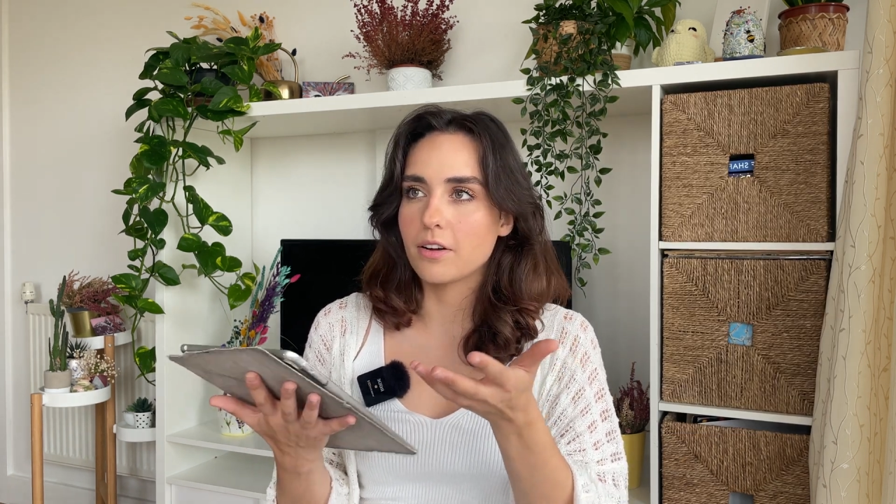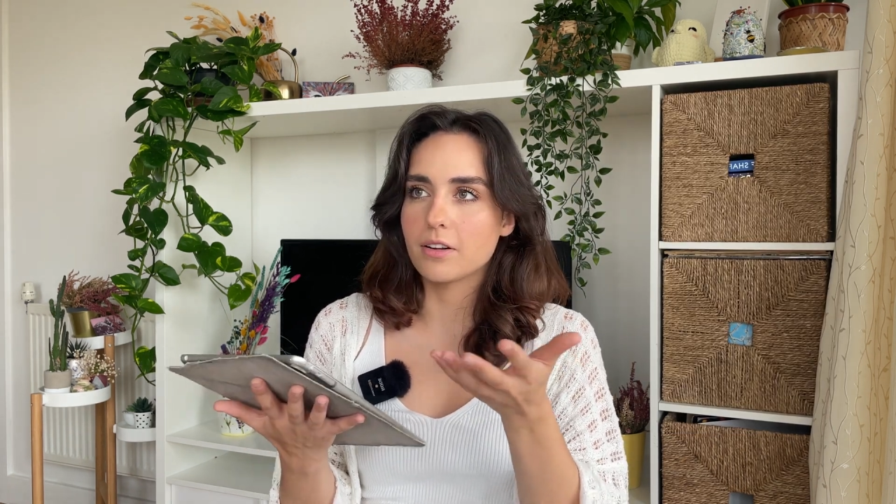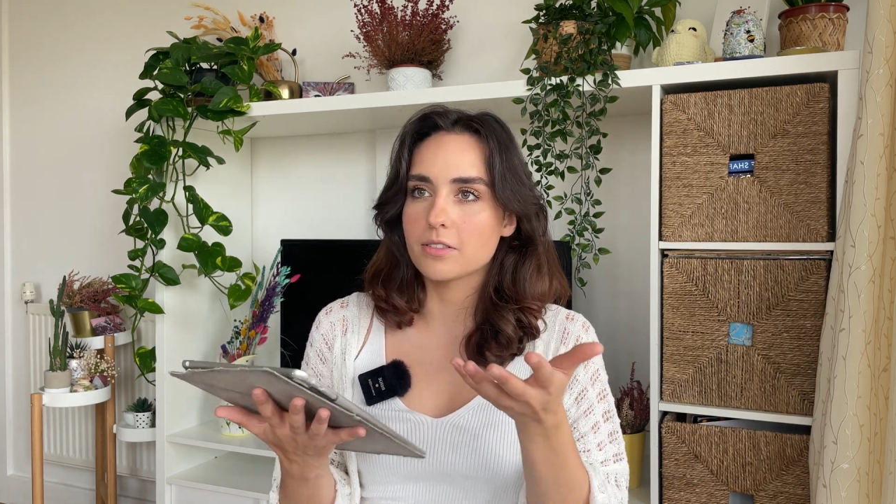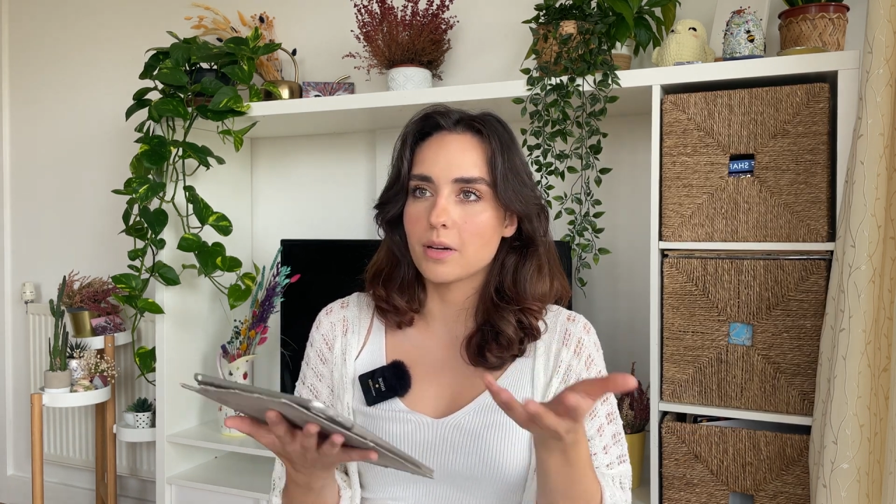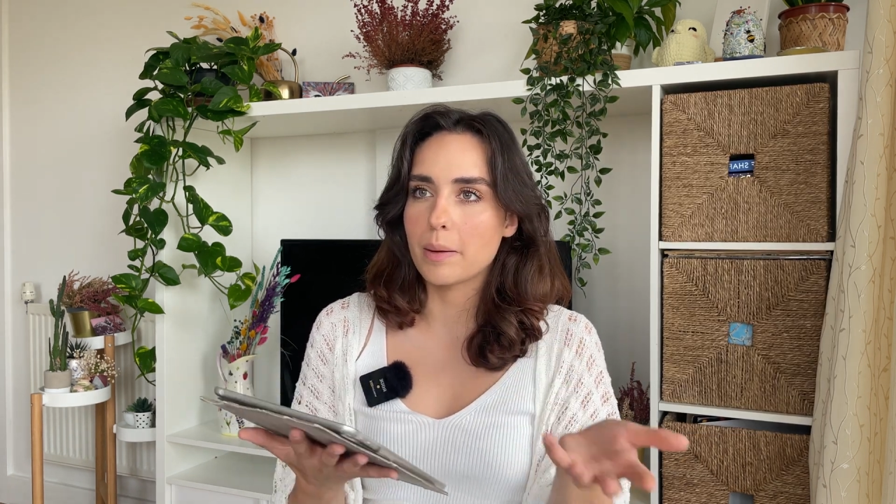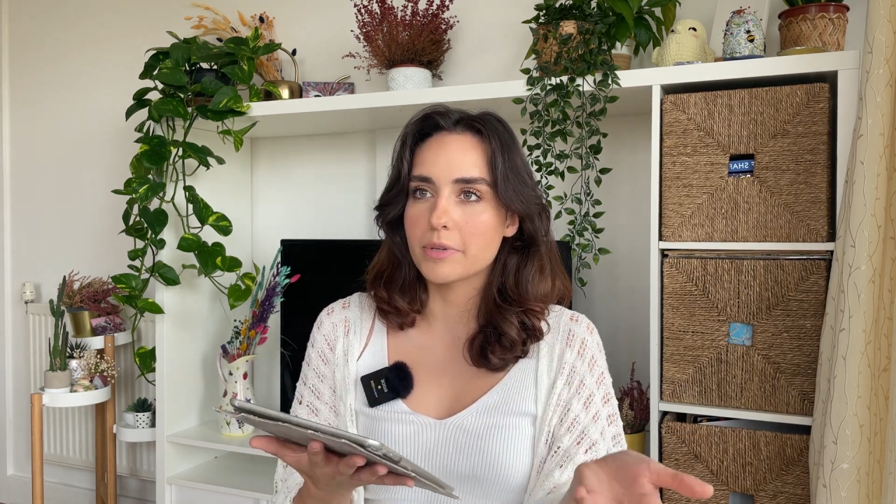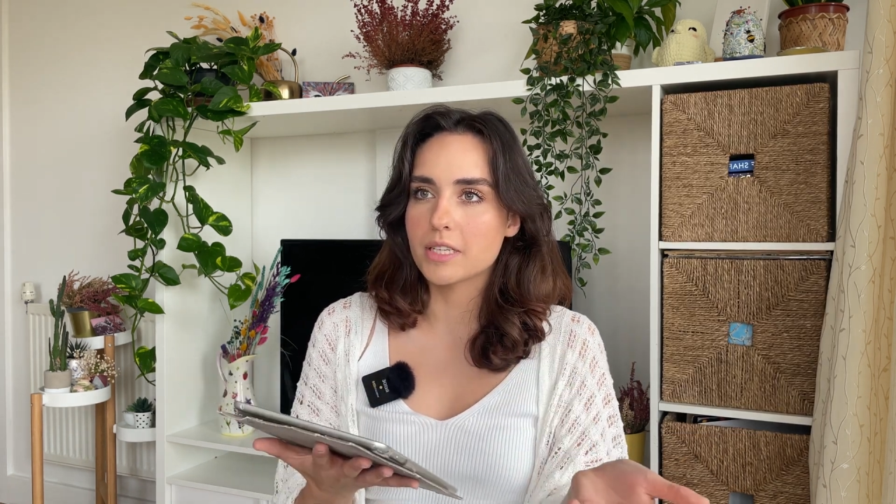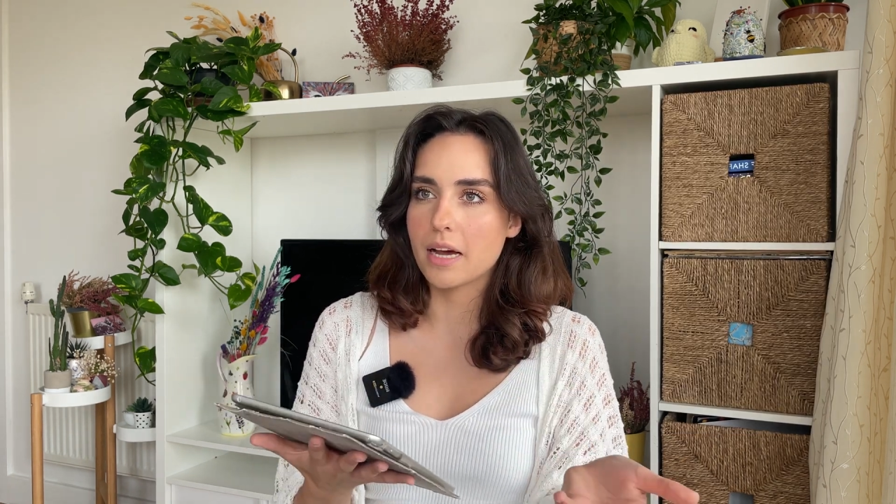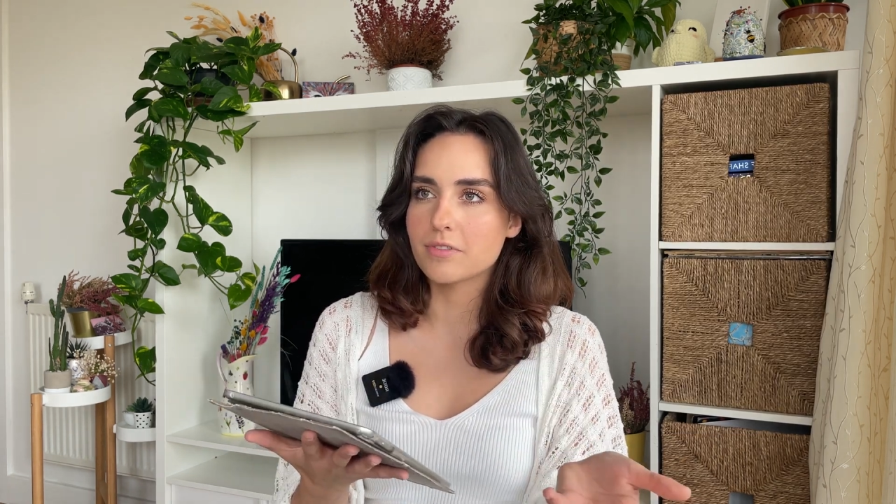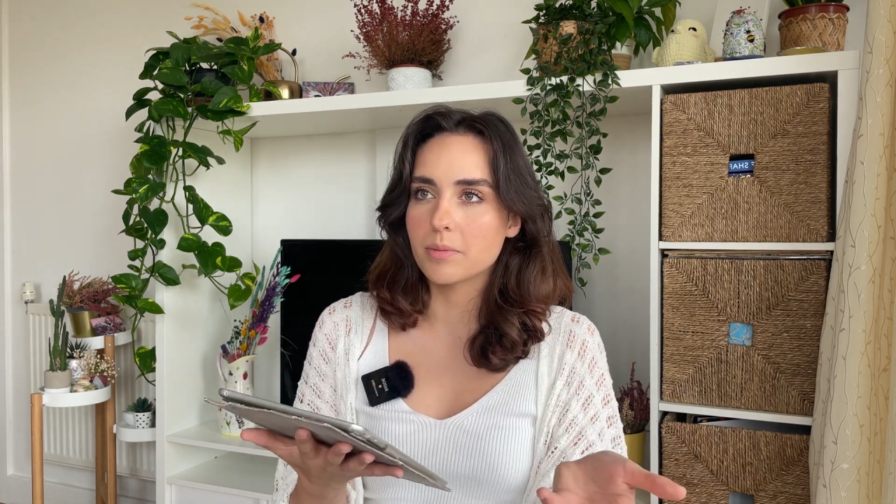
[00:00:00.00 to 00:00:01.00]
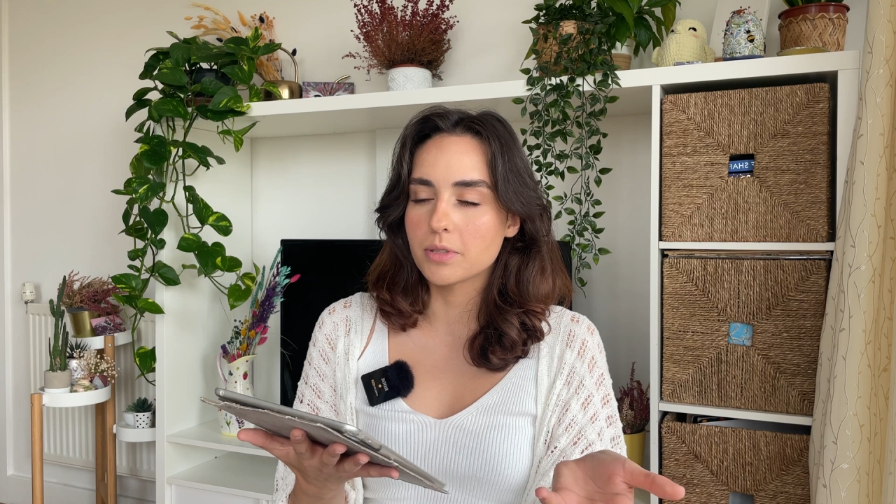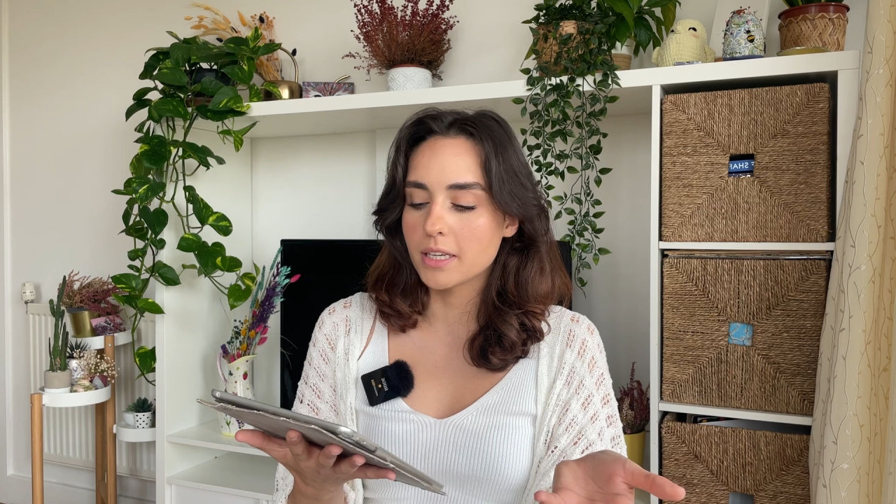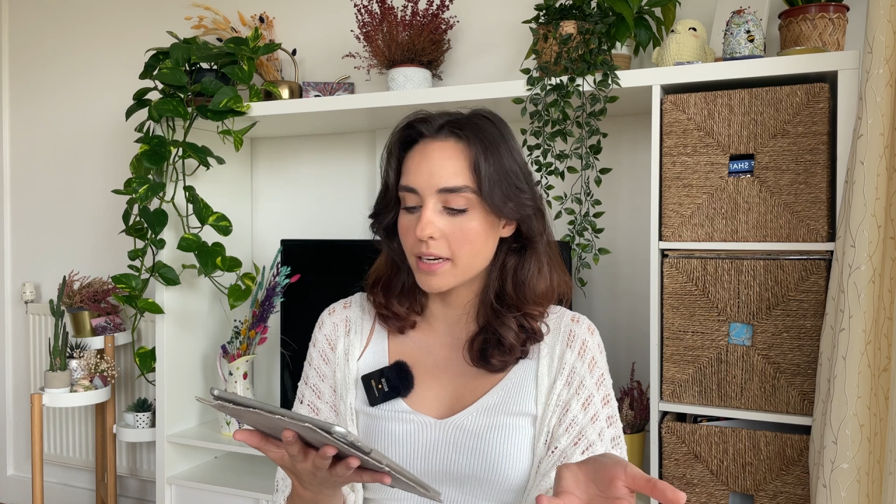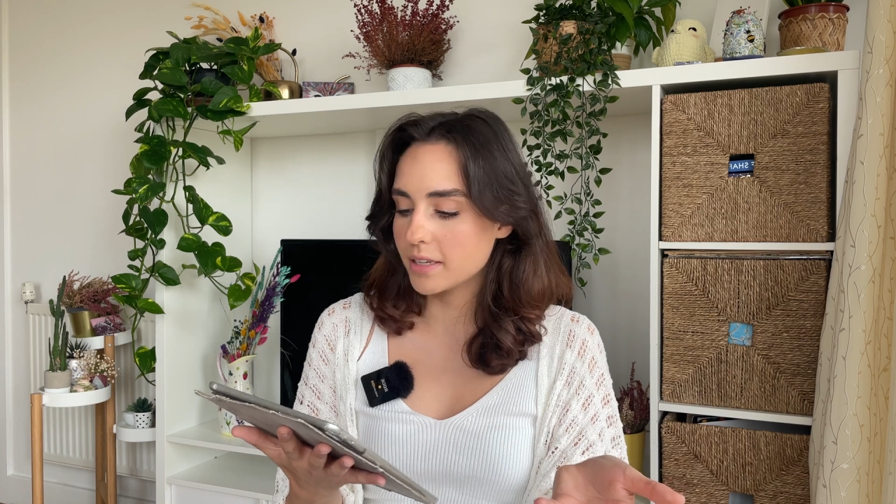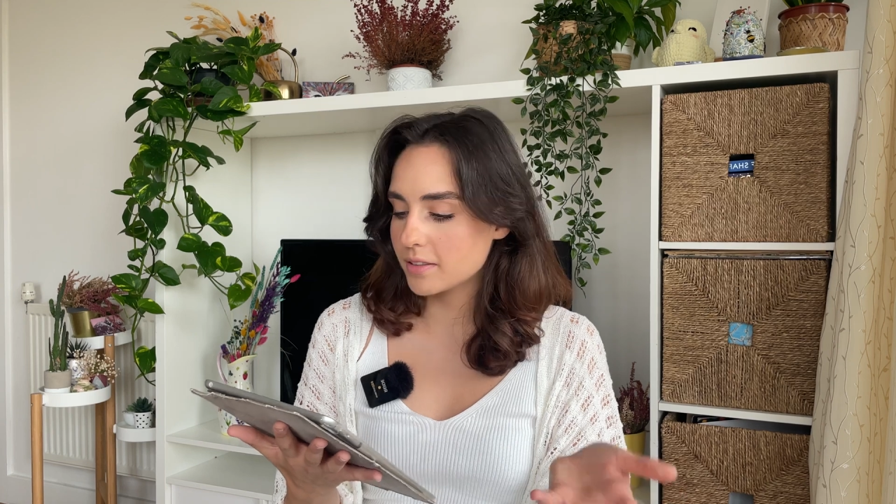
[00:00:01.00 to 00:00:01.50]
also happened to have double
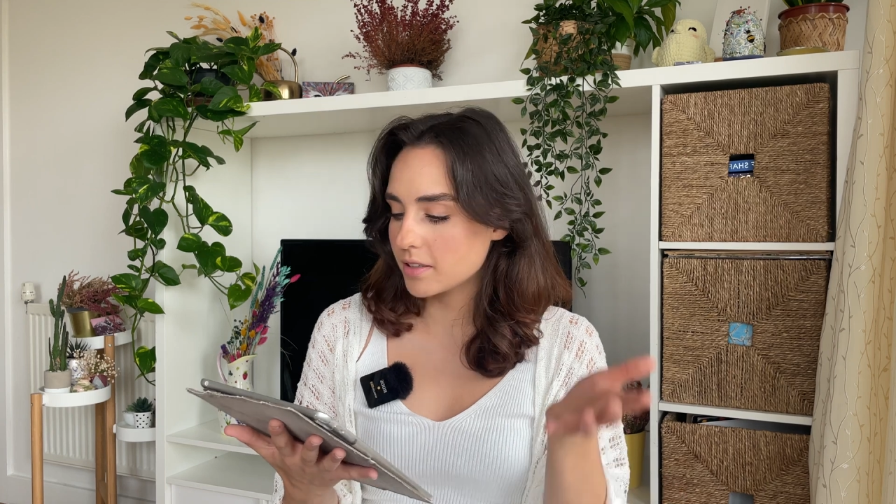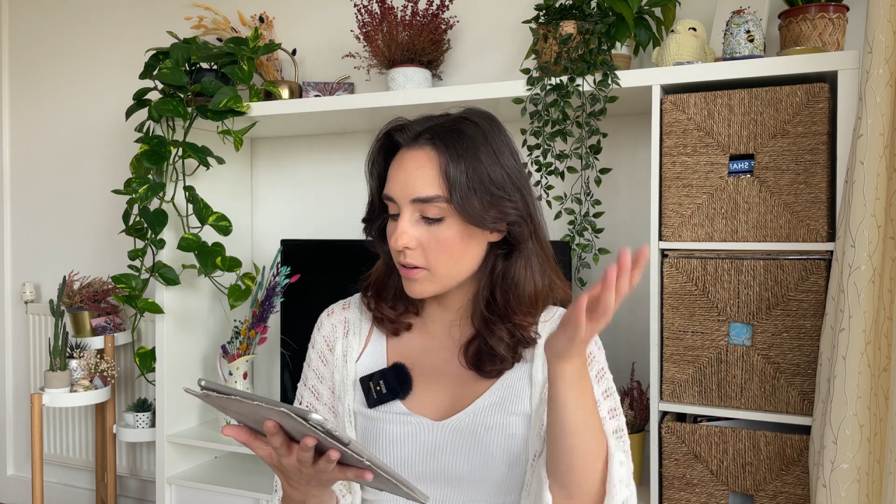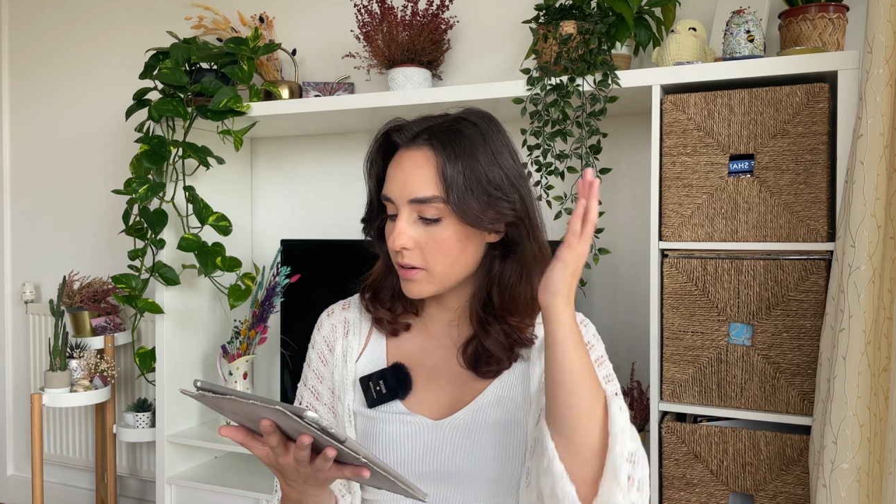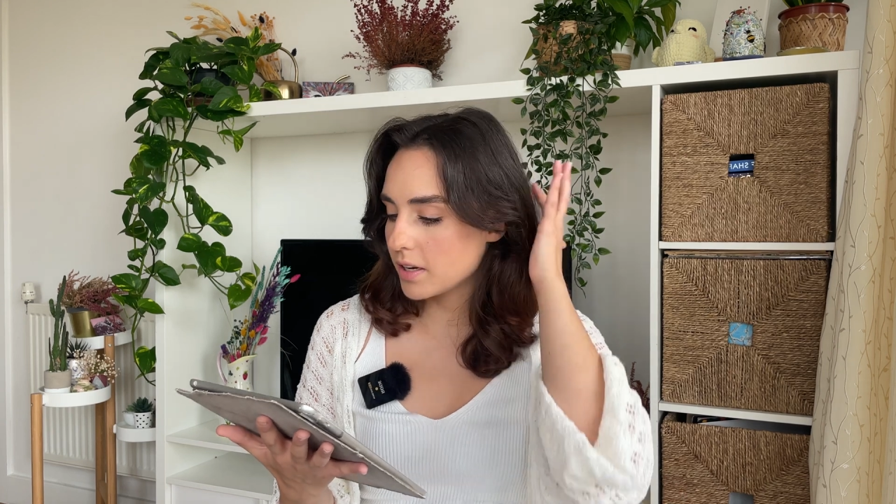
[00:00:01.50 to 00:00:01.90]
knitting, so